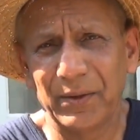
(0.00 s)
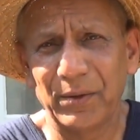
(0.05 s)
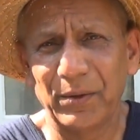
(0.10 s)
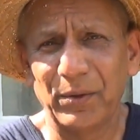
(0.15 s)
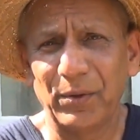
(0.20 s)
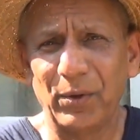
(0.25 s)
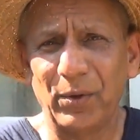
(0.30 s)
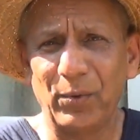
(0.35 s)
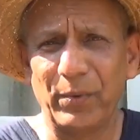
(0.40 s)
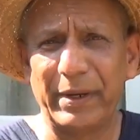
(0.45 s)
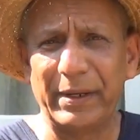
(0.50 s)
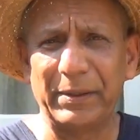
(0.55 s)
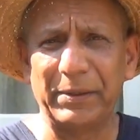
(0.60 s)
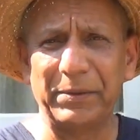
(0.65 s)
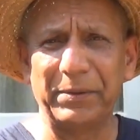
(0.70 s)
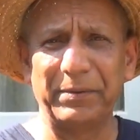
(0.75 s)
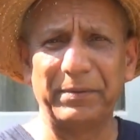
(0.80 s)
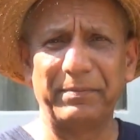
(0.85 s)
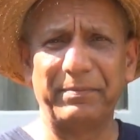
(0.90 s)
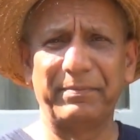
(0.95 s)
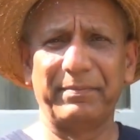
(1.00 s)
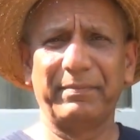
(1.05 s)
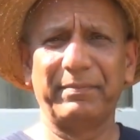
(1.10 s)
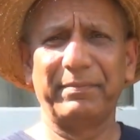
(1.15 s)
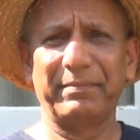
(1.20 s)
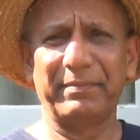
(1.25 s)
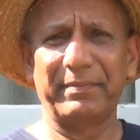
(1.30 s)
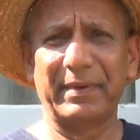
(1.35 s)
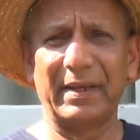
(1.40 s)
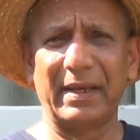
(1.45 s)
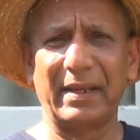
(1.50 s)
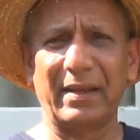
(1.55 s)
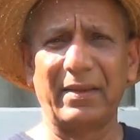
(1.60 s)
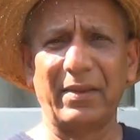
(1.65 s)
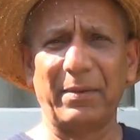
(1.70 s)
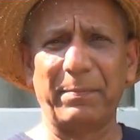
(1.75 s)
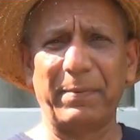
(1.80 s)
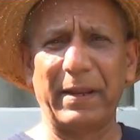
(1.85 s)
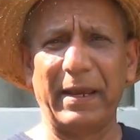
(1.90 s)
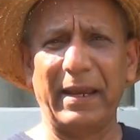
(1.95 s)
Oh well,
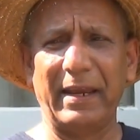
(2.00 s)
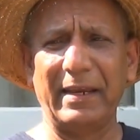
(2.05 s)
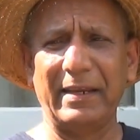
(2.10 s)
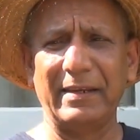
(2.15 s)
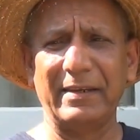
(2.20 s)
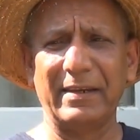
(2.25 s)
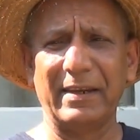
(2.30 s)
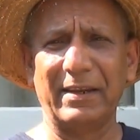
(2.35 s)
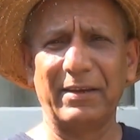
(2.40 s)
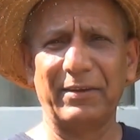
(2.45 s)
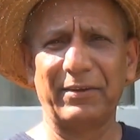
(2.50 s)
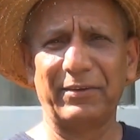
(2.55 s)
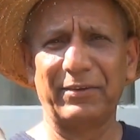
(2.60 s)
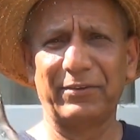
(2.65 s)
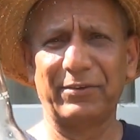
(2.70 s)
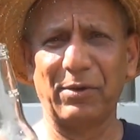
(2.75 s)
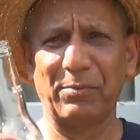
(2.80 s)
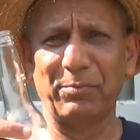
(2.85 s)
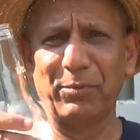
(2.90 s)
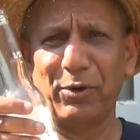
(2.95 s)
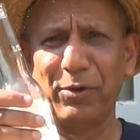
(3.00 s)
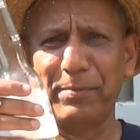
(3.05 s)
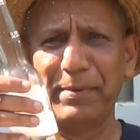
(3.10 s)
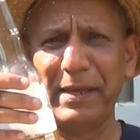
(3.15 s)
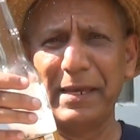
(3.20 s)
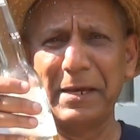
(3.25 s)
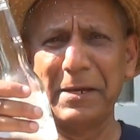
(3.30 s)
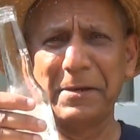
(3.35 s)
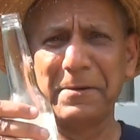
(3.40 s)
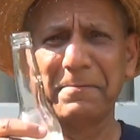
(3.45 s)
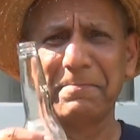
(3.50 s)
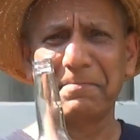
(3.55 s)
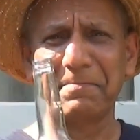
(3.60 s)
another plane, some more beer.